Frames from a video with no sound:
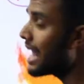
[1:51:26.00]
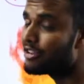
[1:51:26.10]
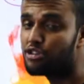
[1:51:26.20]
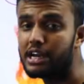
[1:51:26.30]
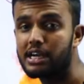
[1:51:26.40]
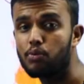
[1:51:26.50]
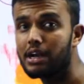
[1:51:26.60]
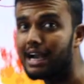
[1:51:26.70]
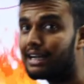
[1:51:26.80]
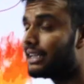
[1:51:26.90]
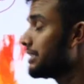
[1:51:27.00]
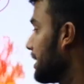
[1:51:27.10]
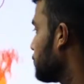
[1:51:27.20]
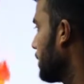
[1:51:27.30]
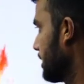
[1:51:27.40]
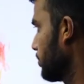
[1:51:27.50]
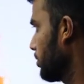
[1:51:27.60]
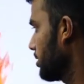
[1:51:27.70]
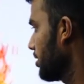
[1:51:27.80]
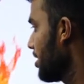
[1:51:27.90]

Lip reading: saturated one and unsaturated one.